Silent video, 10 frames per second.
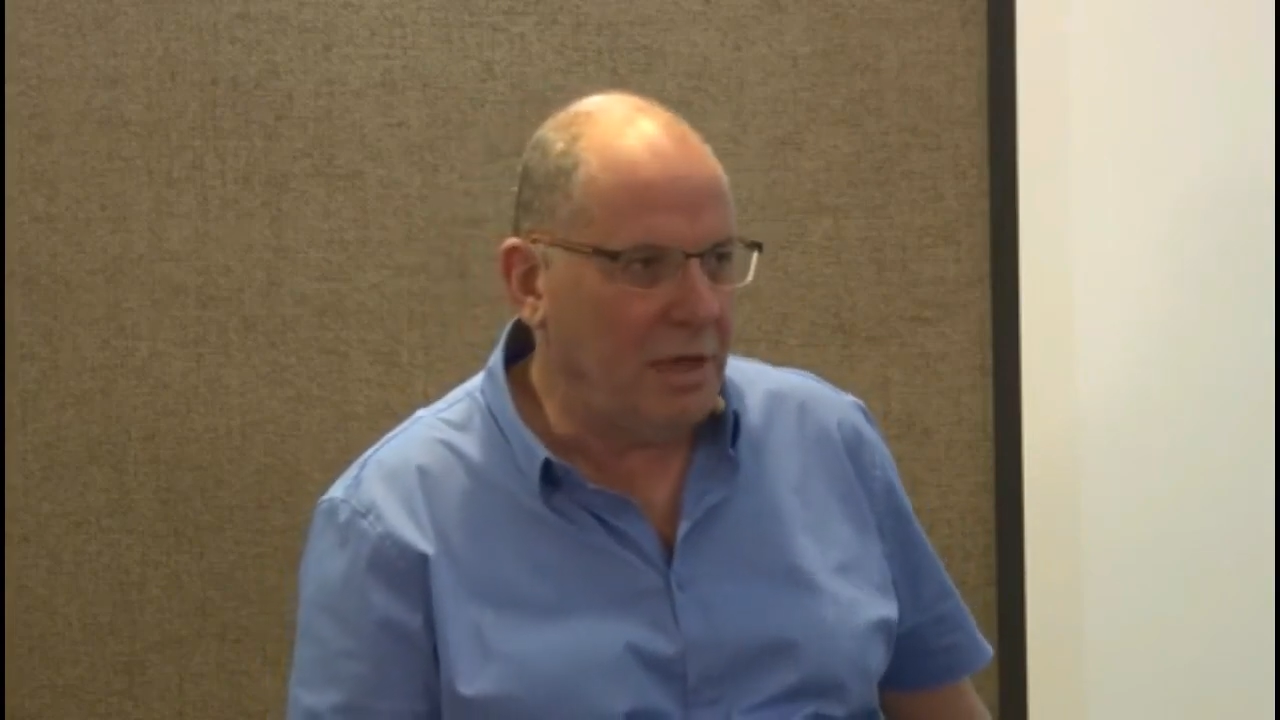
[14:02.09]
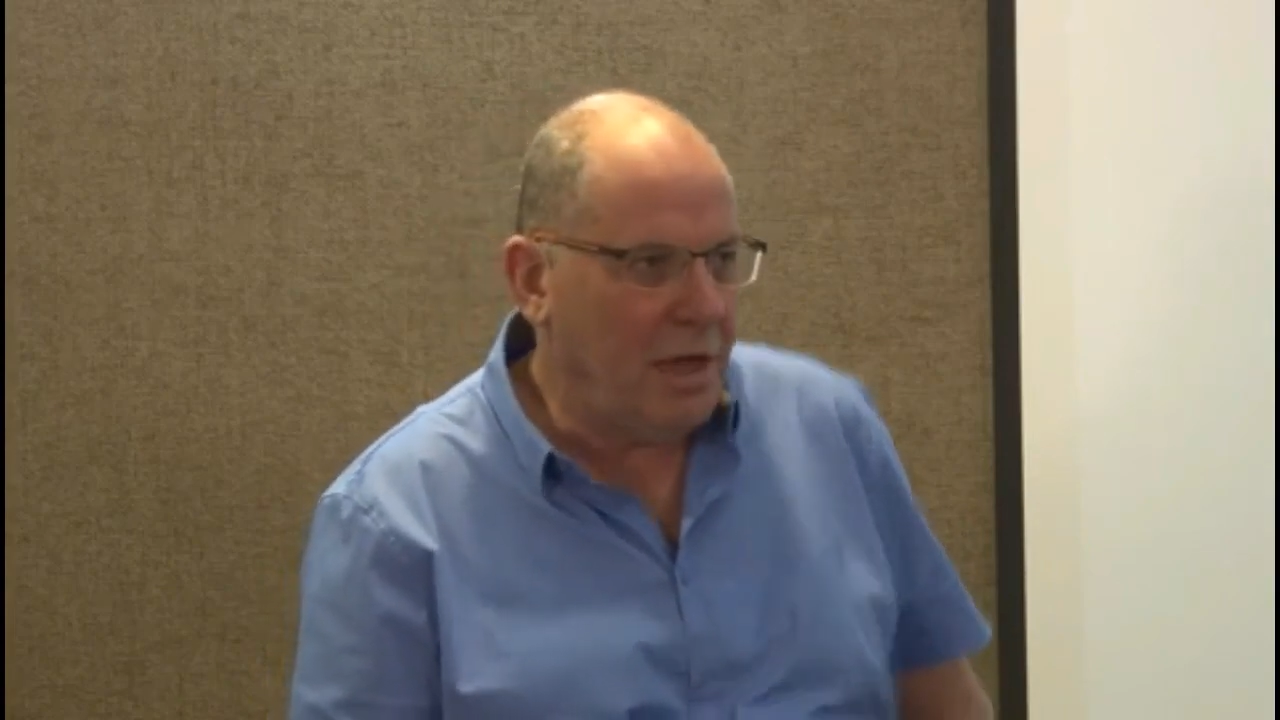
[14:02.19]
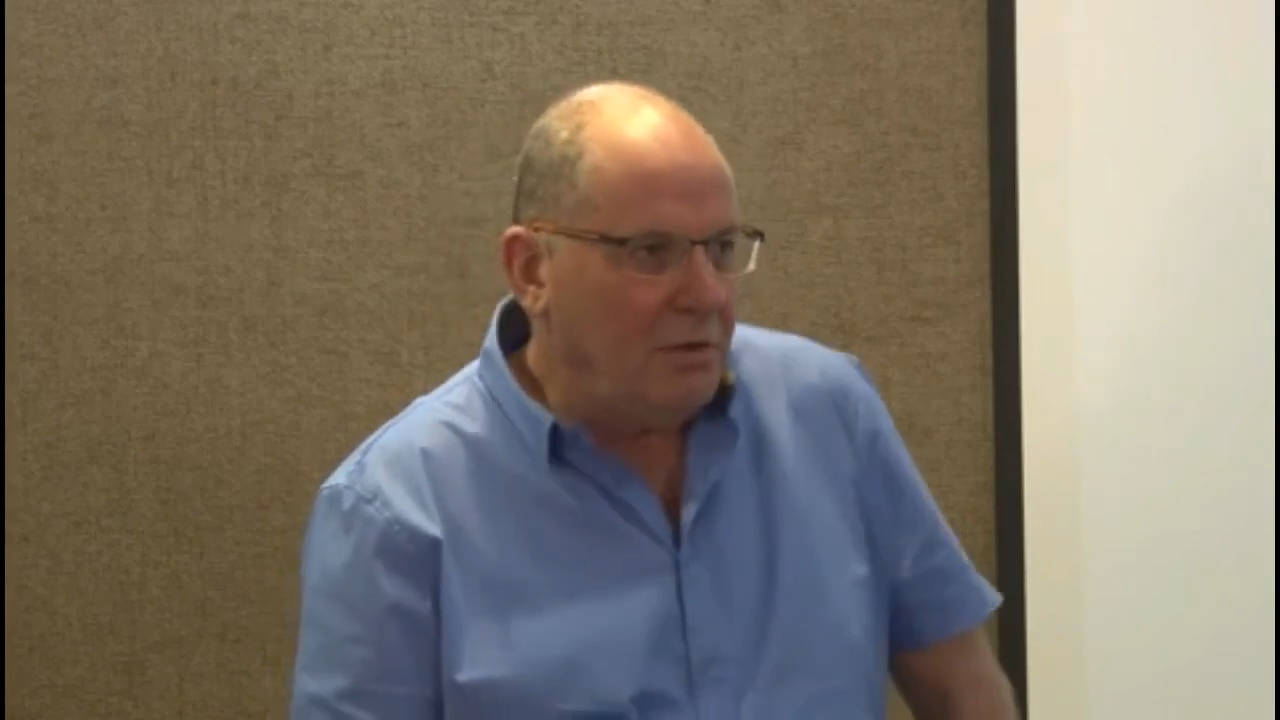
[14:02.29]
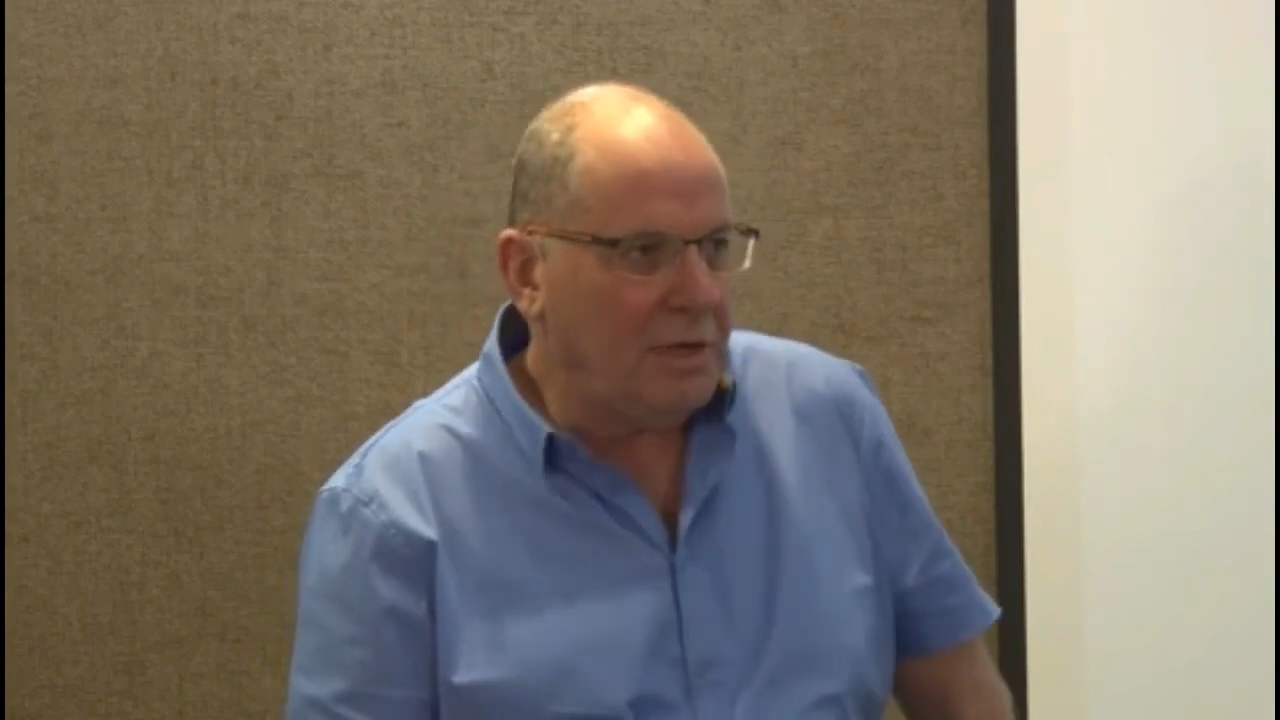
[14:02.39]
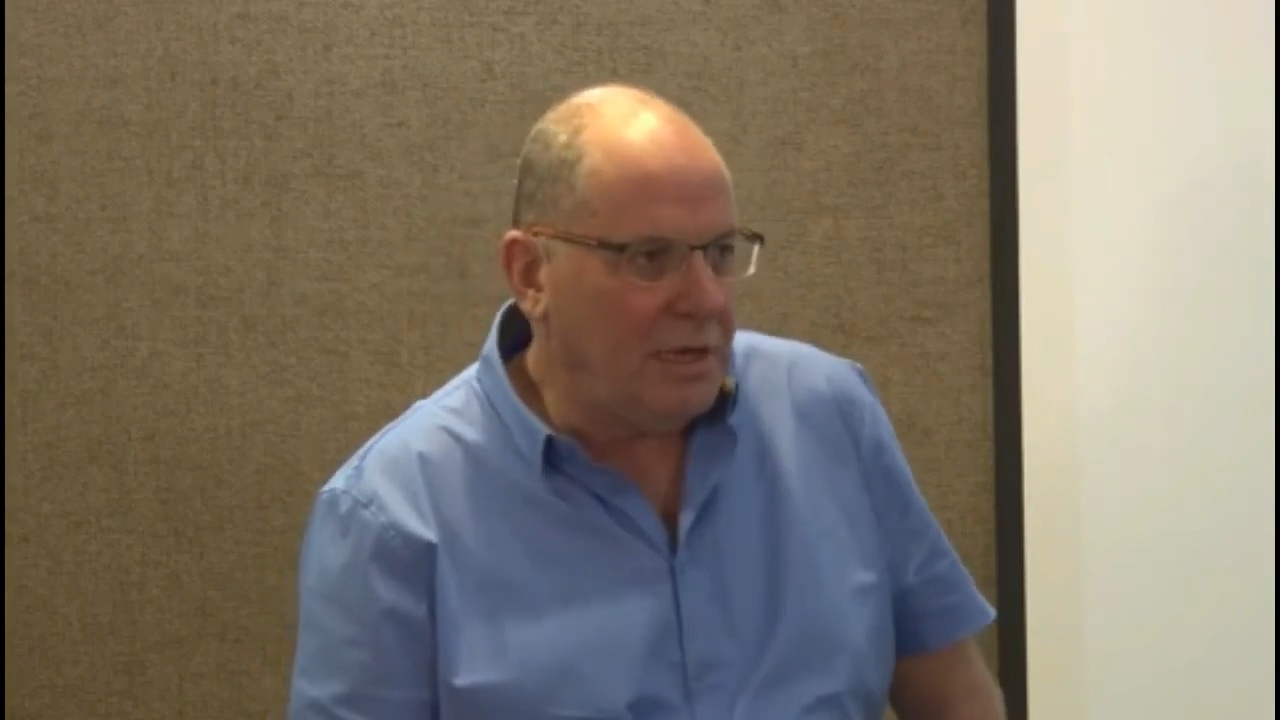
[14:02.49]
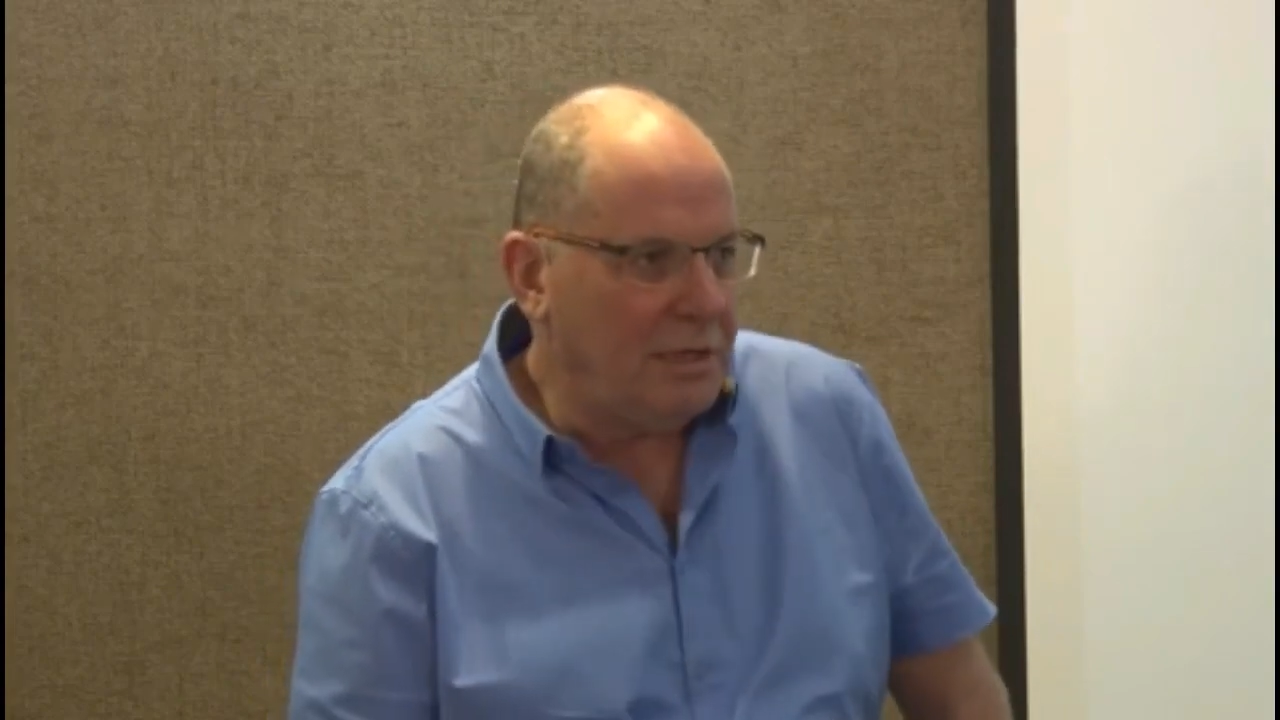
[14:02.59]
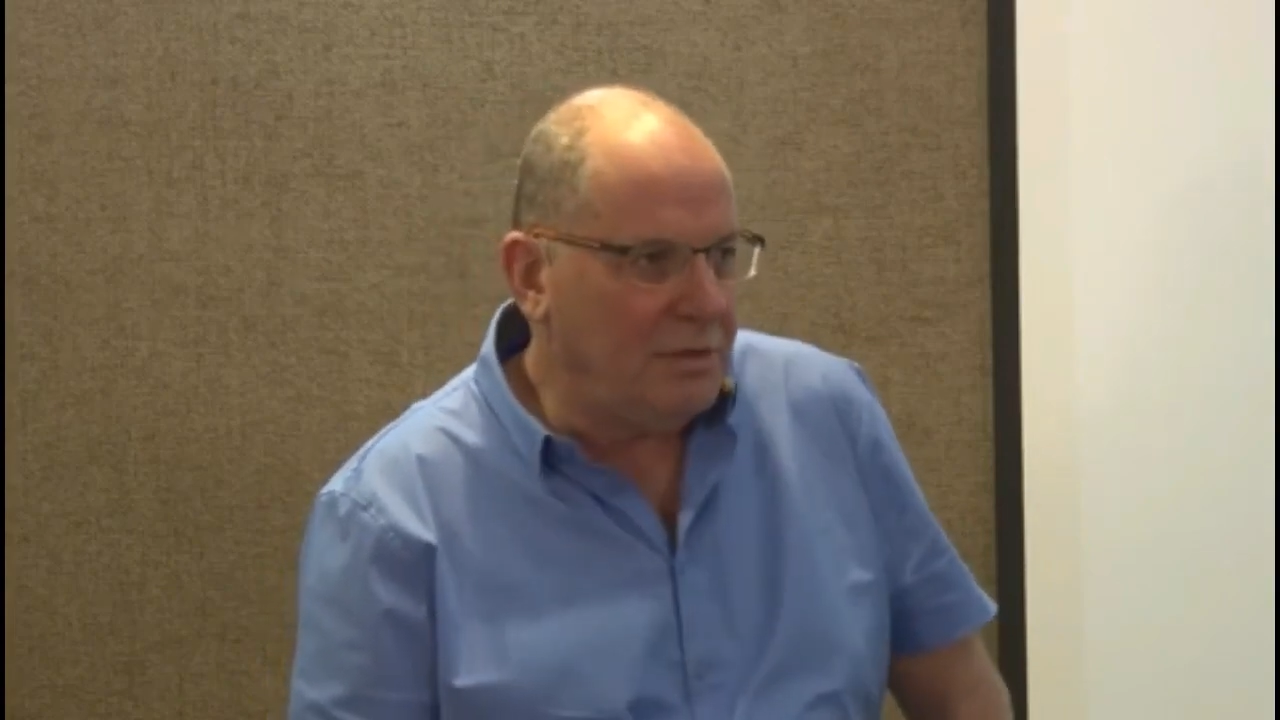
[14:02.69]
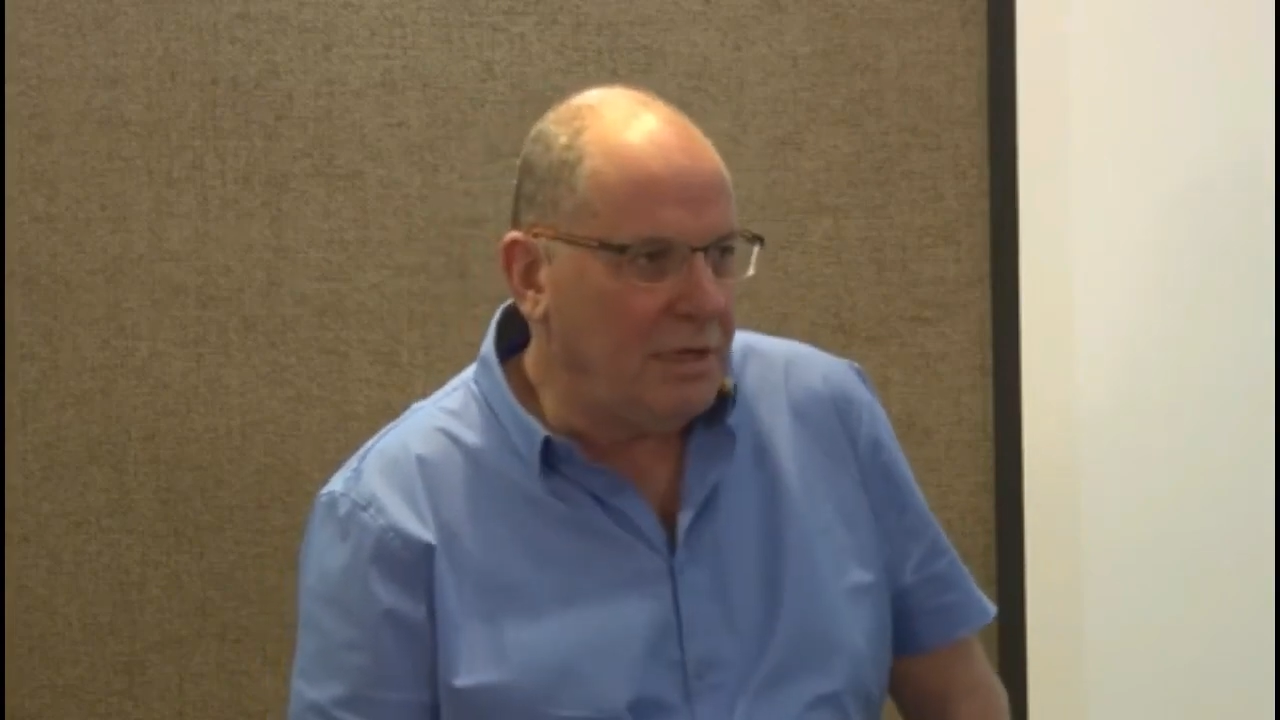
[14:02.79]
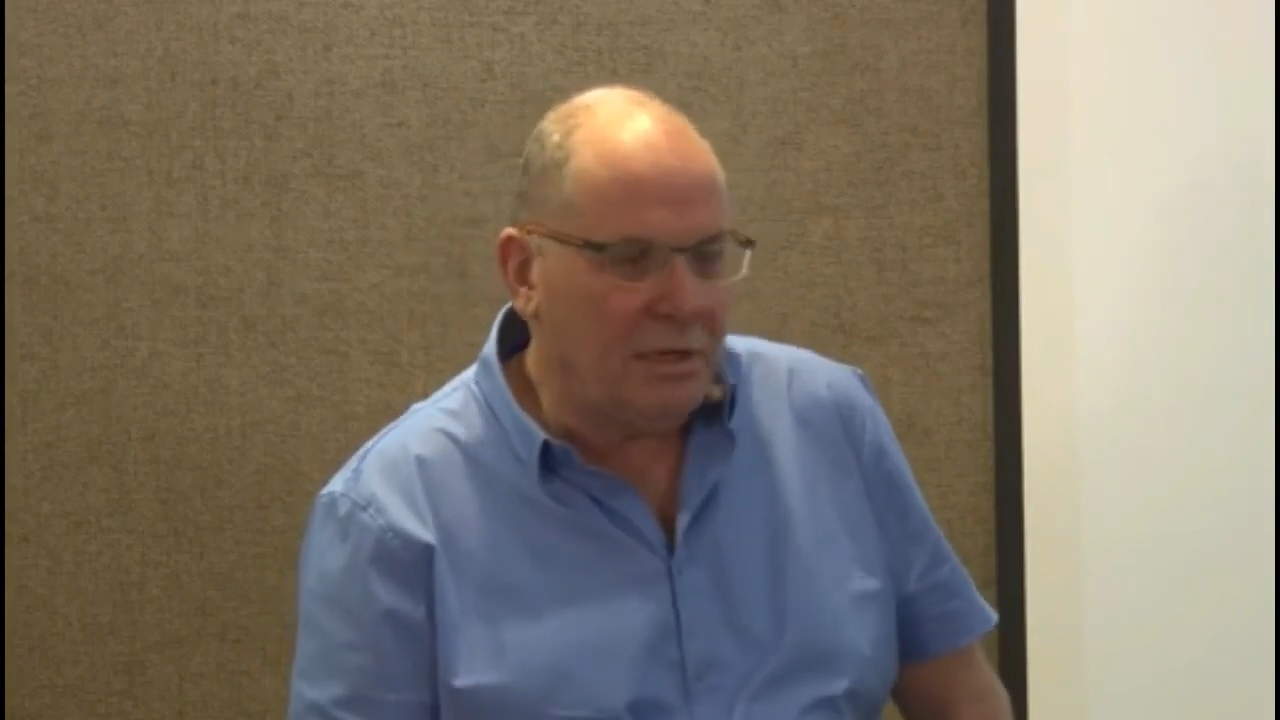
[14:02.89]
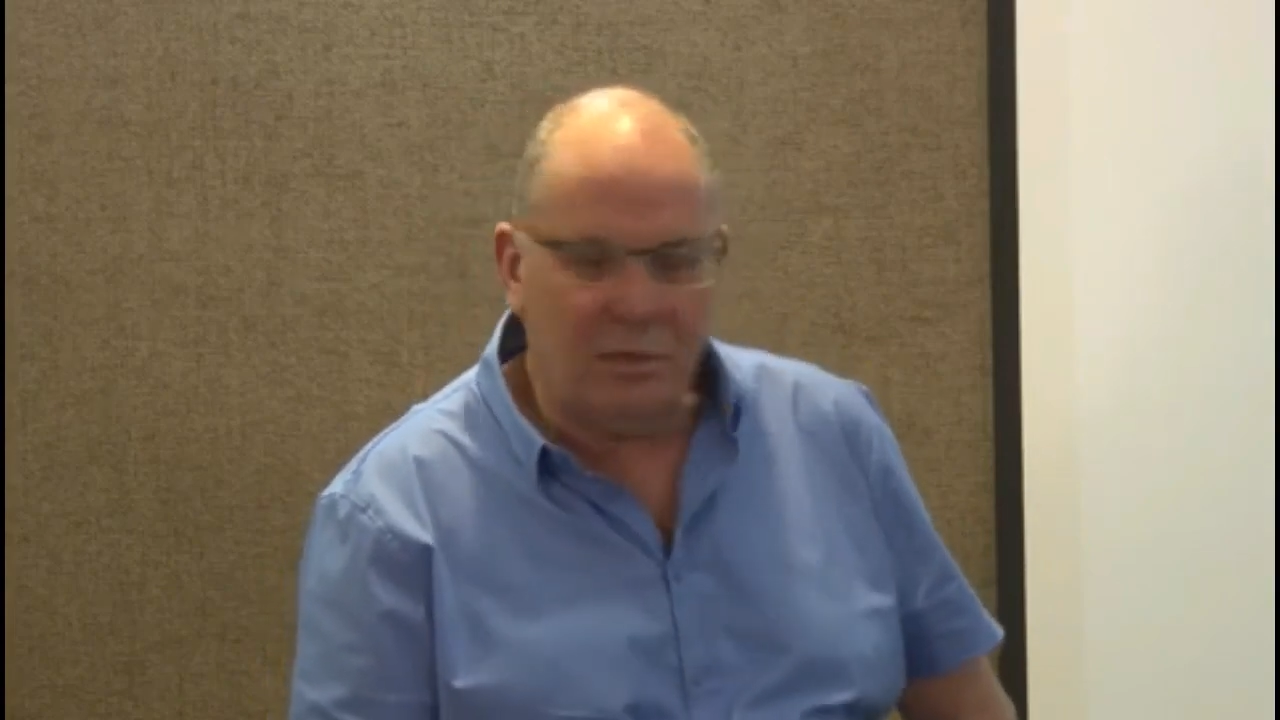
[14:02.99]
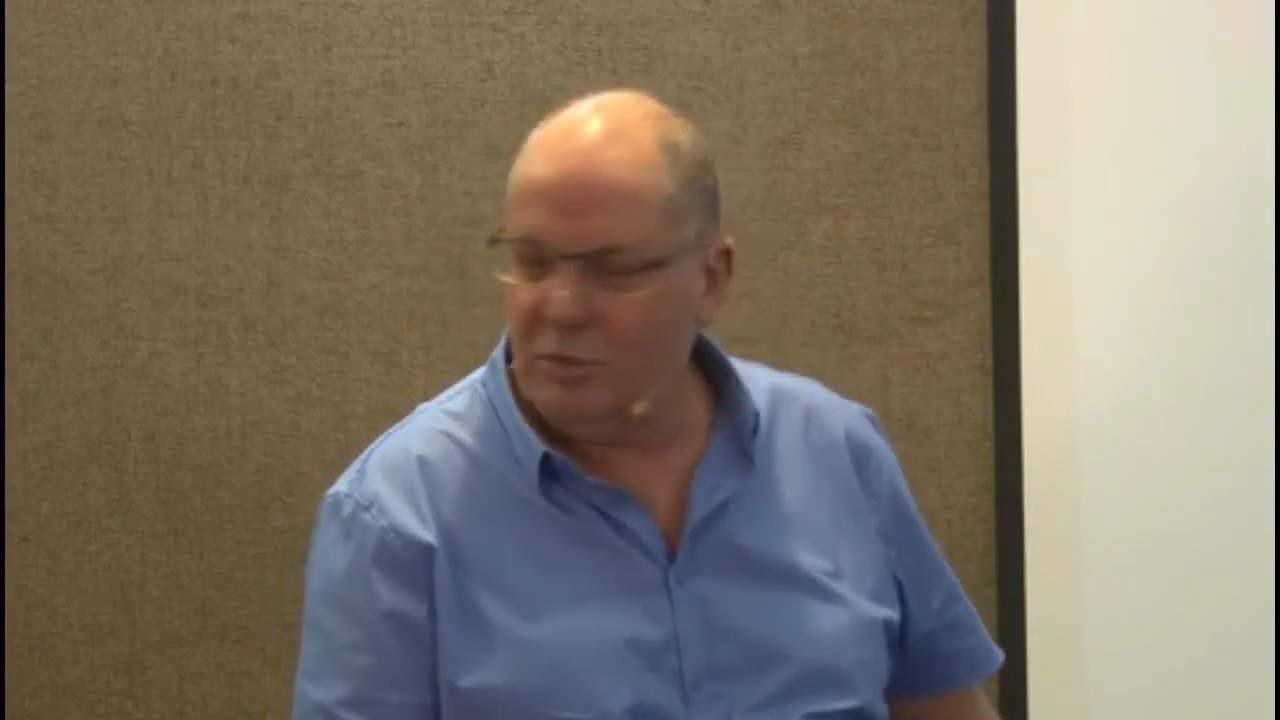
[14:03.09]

How can I tell?